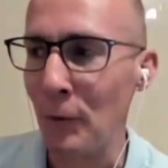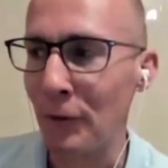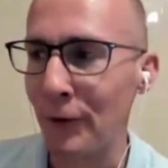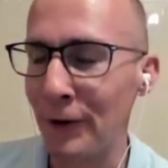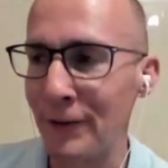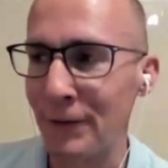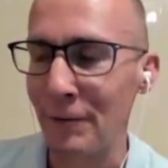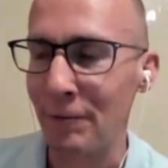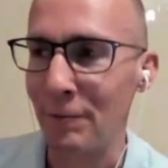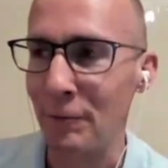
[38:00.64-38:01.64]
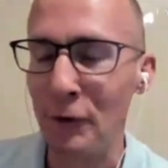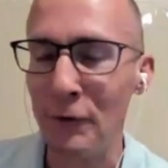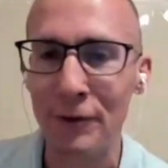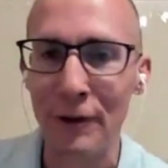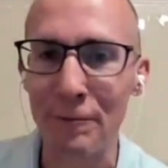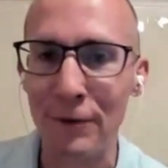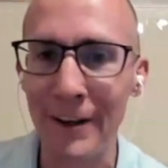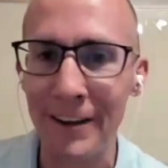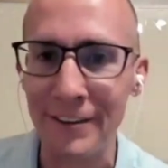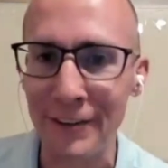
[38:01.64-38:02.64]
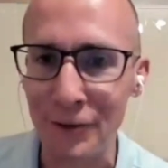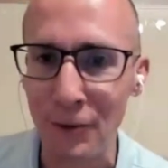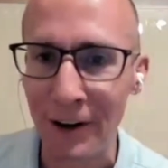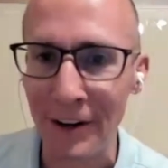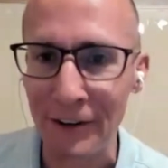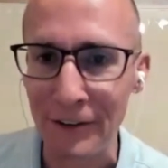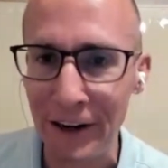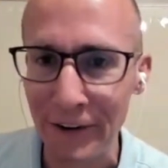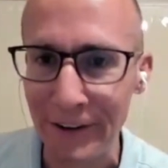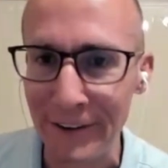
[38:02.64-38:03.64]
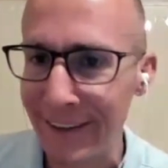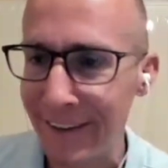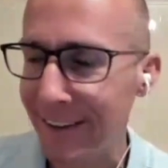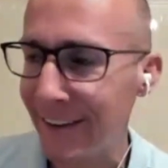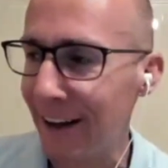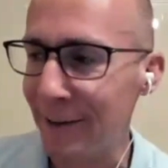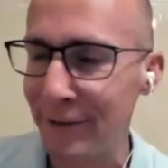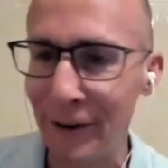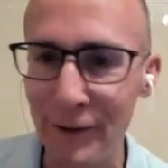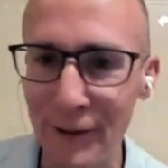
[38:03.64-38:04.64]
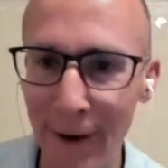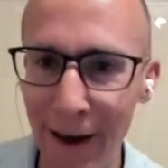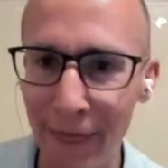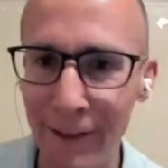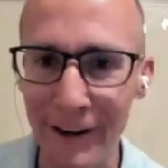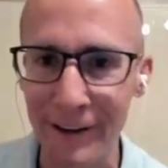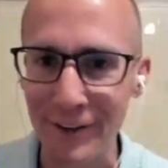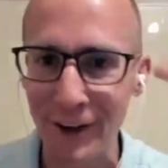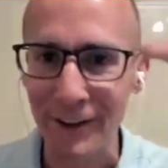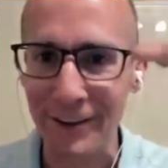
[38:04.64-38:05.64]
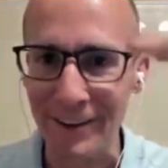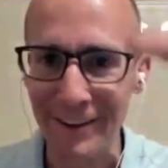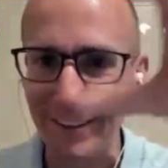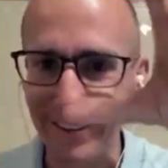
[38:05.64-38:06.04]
we first moved to our place, I was walking around and I found this path, and then I saw the